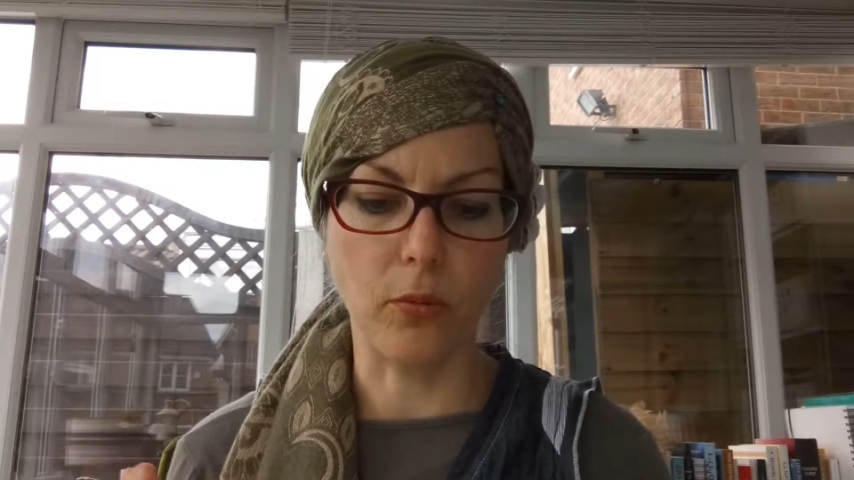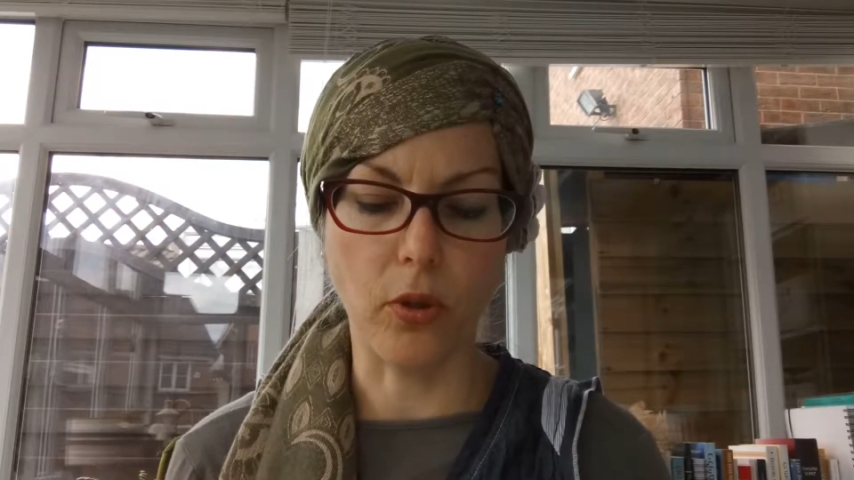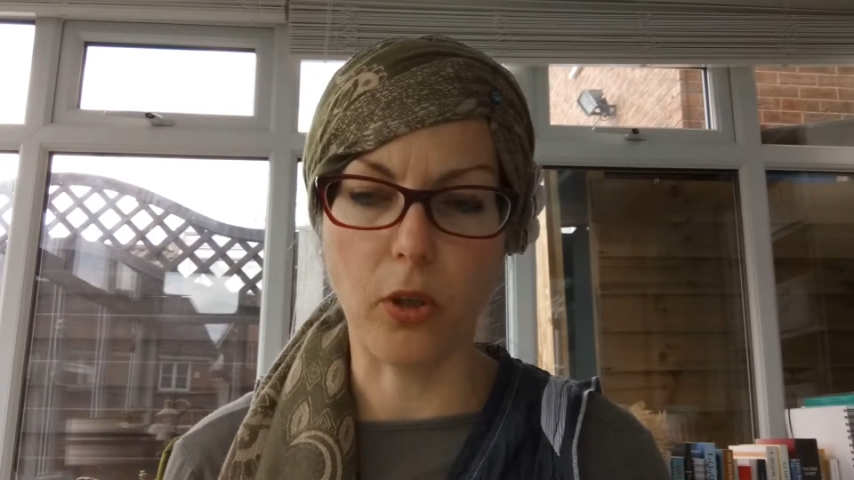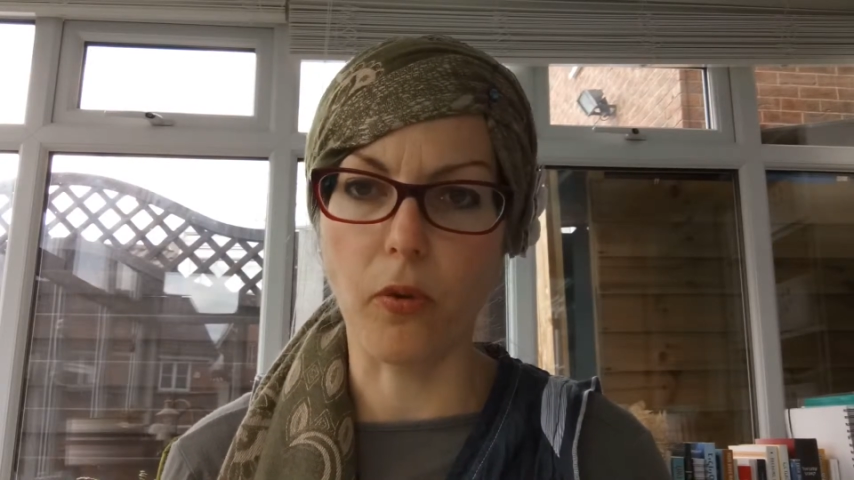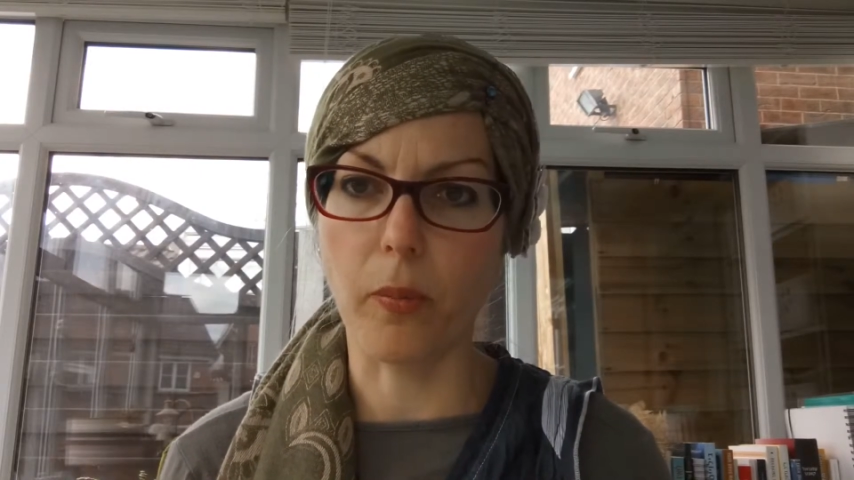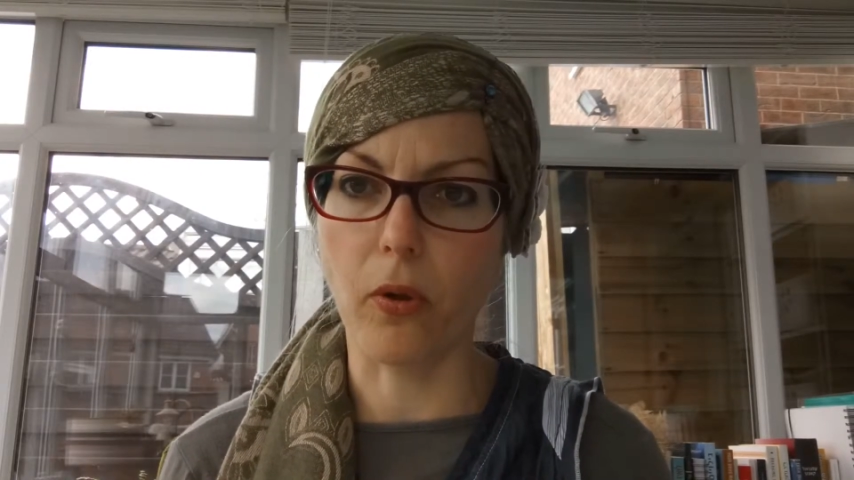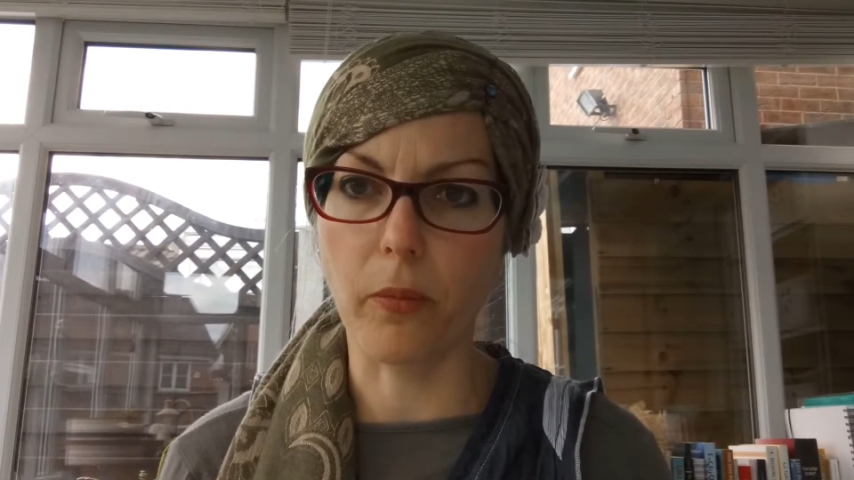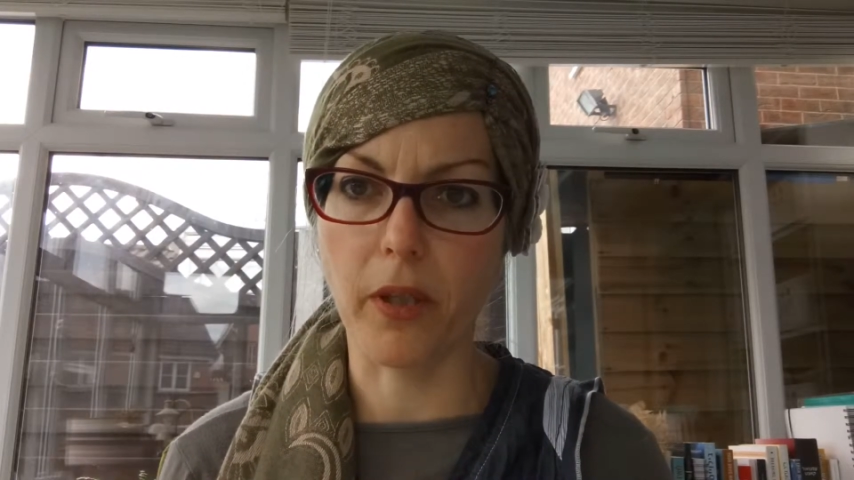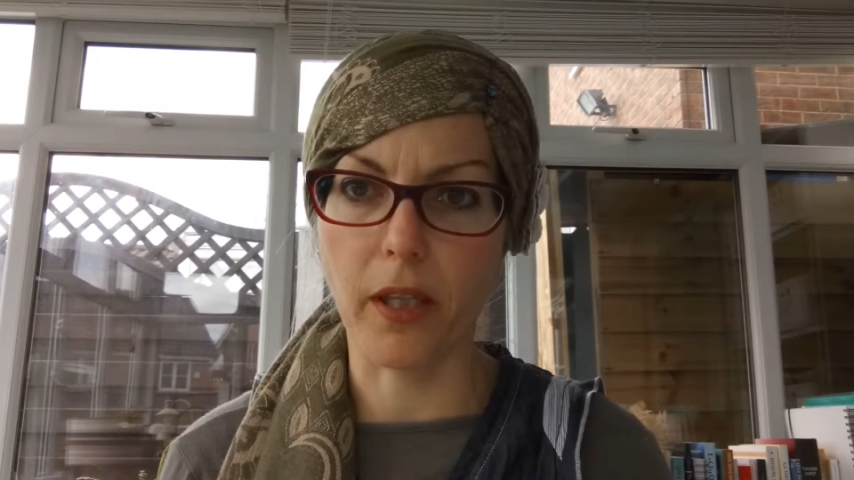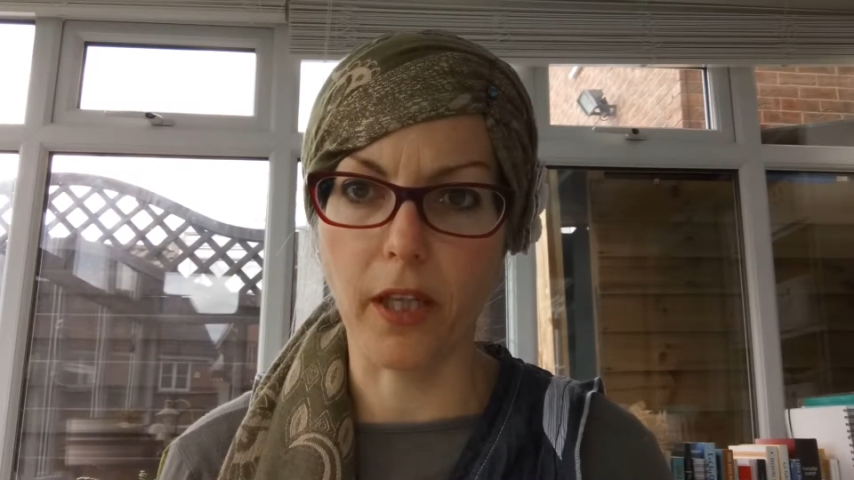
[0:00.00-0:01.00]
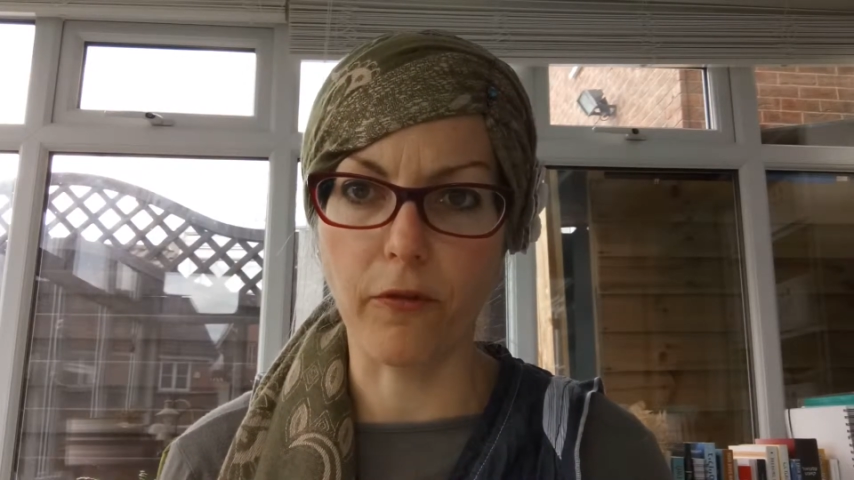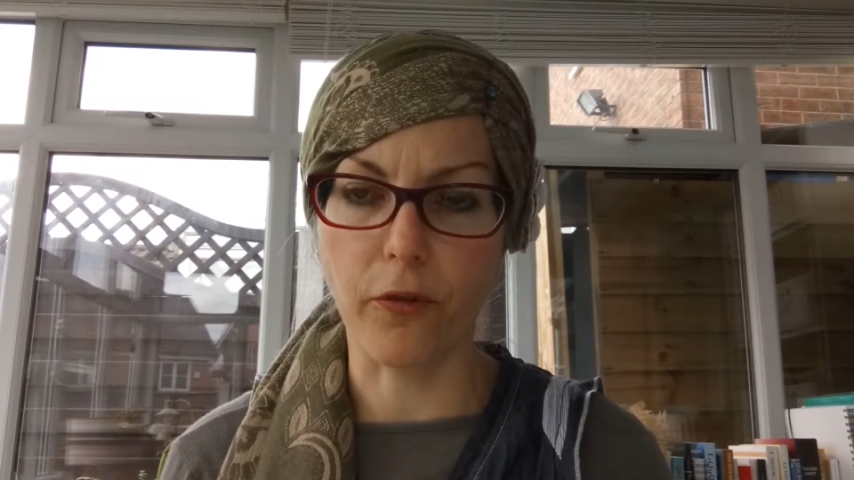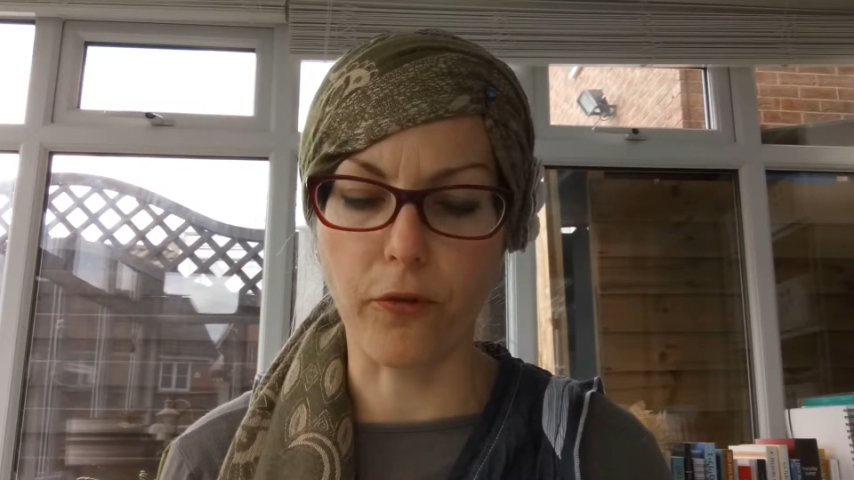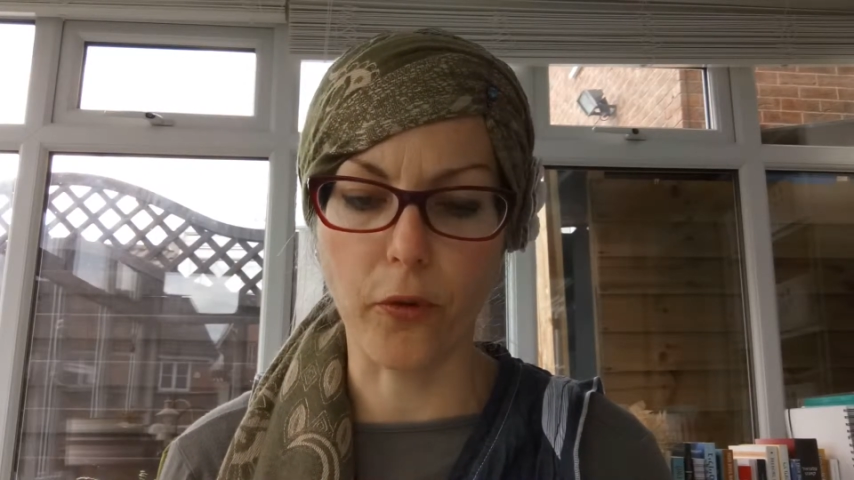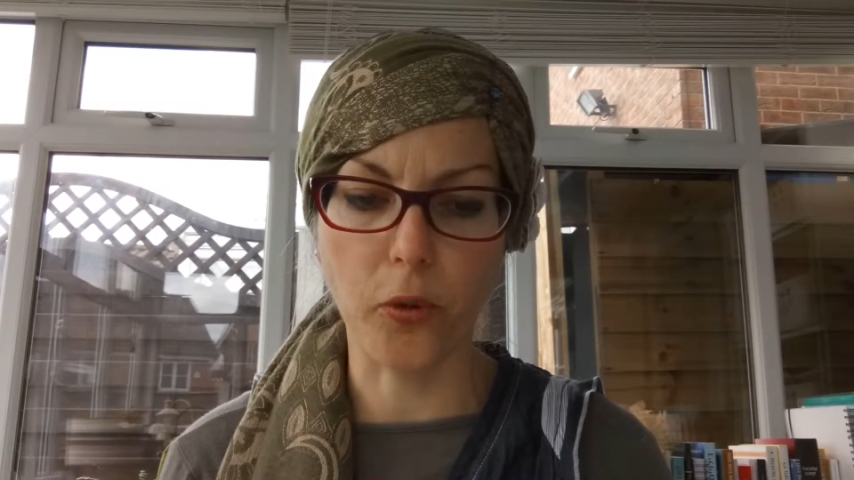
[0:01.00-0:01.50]
work with polymer clay
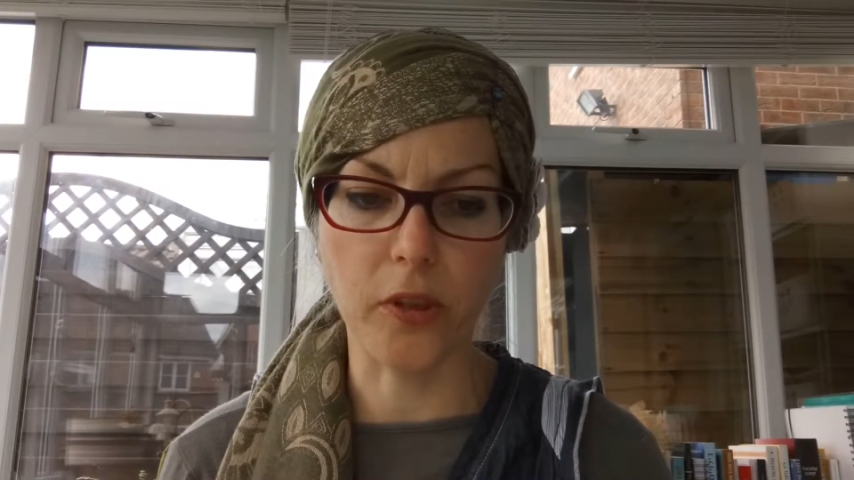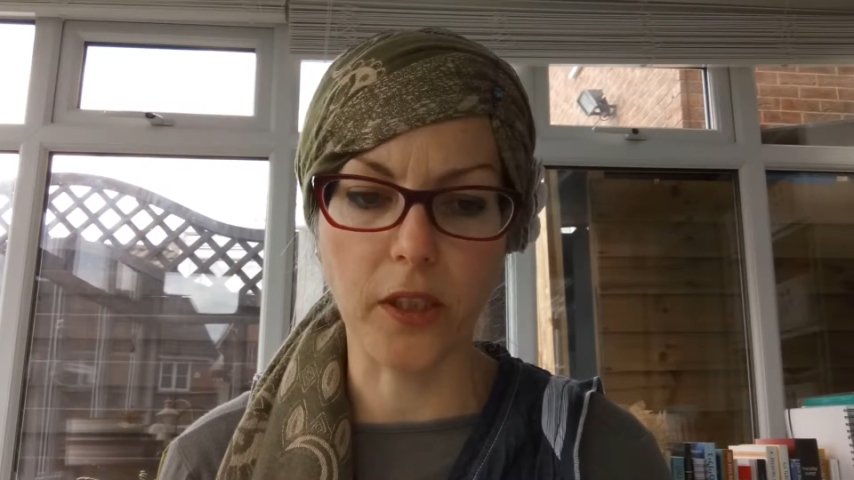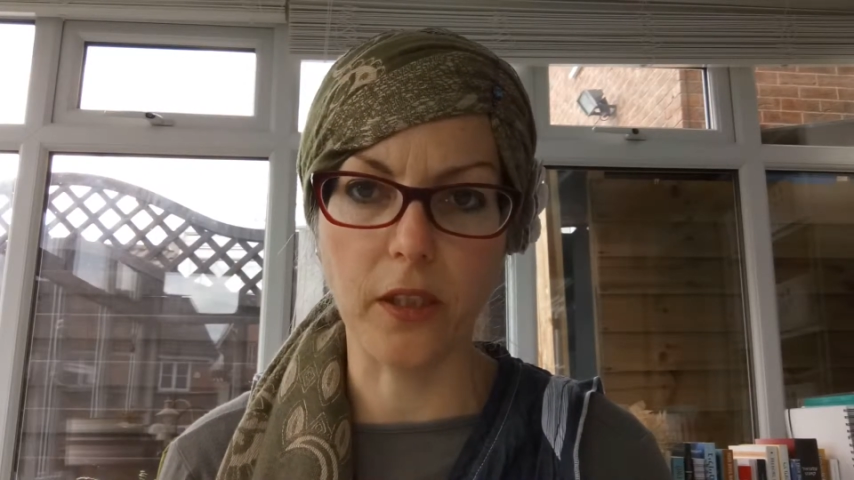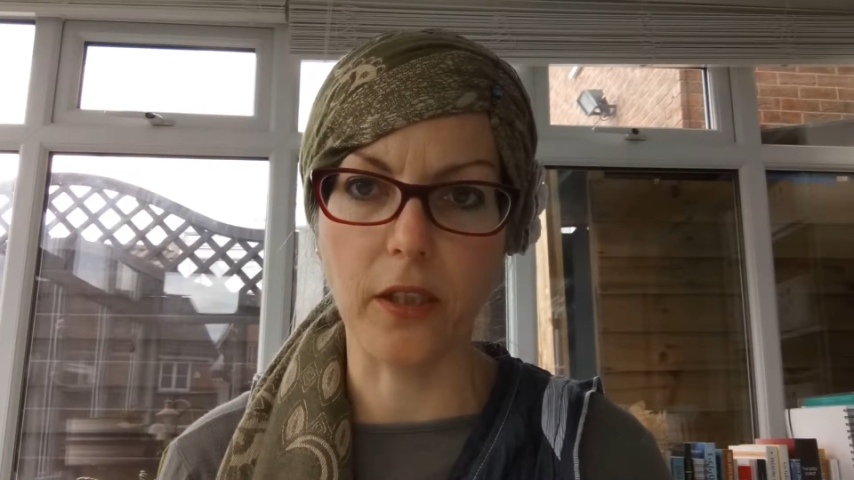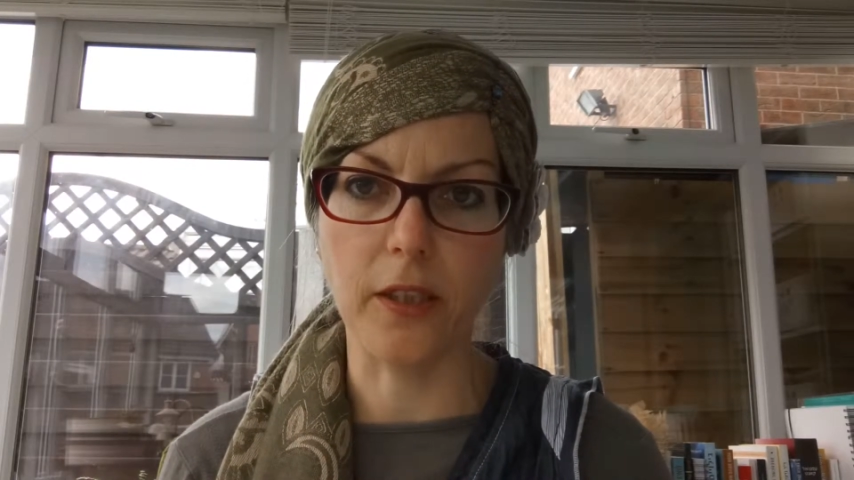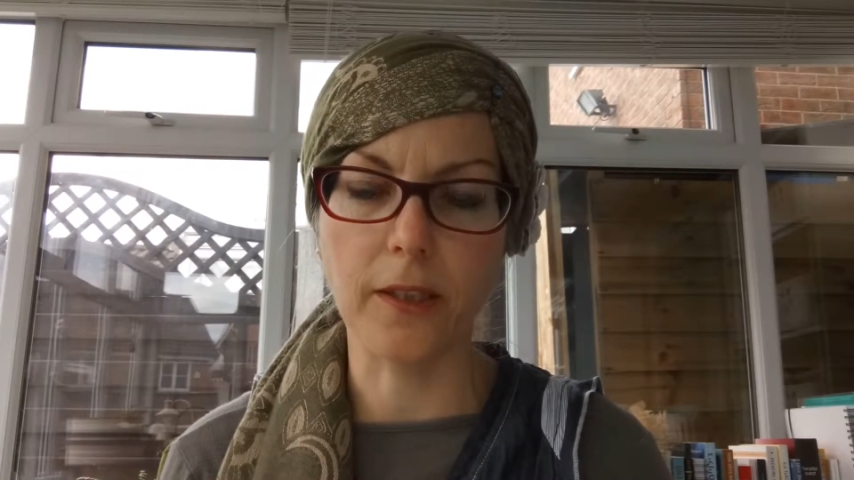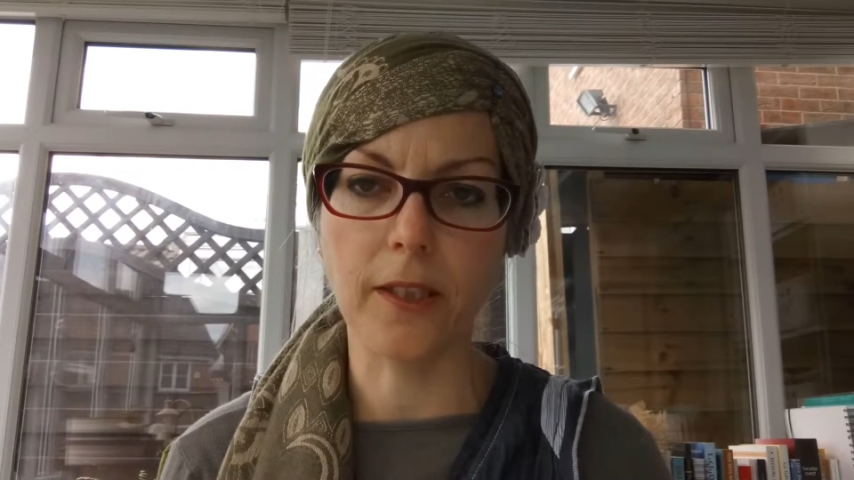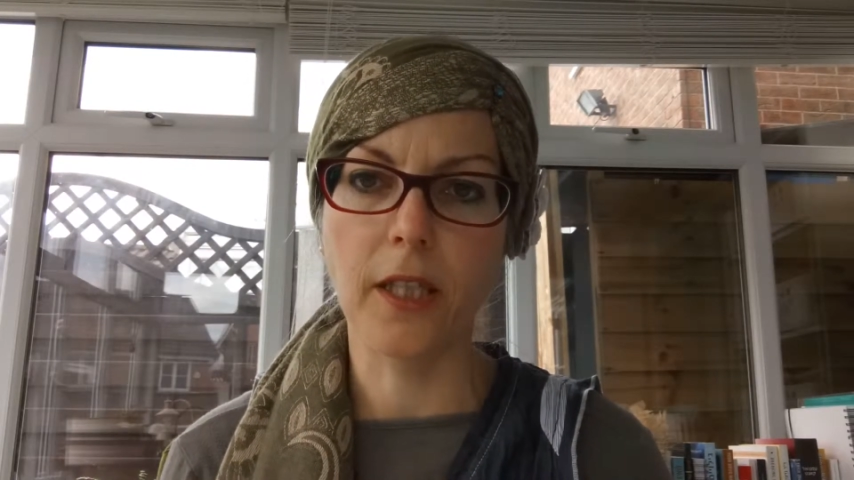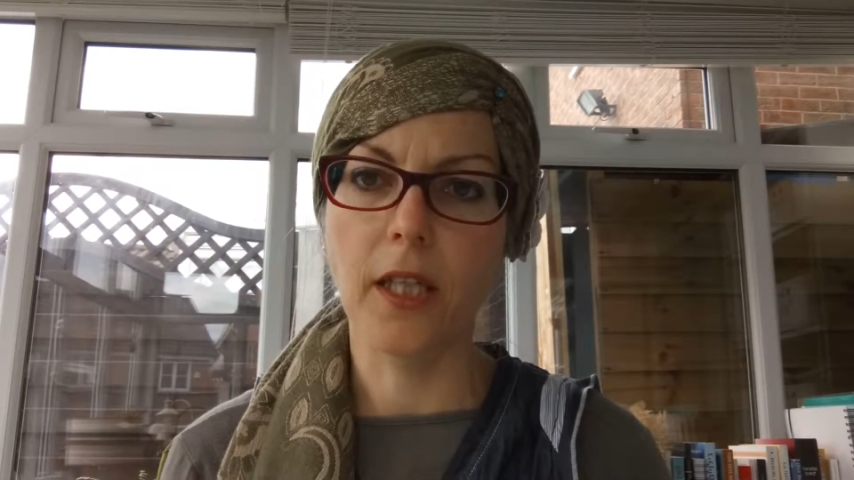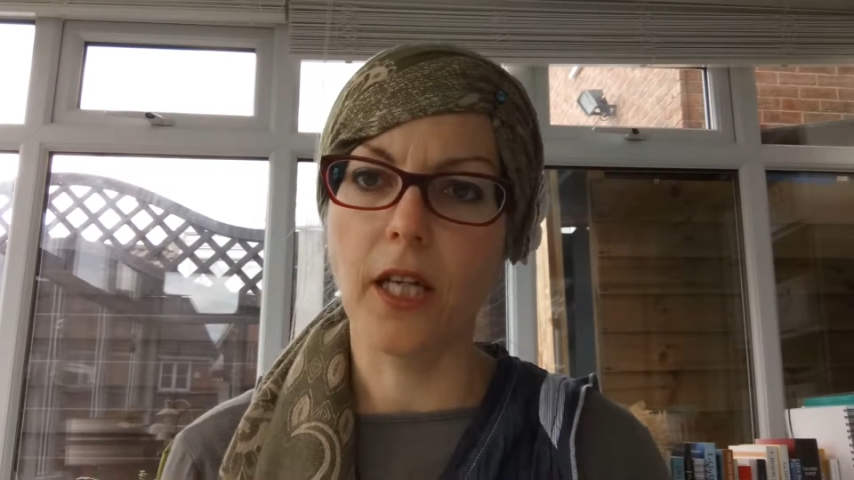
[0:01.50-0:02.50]
for 14 years,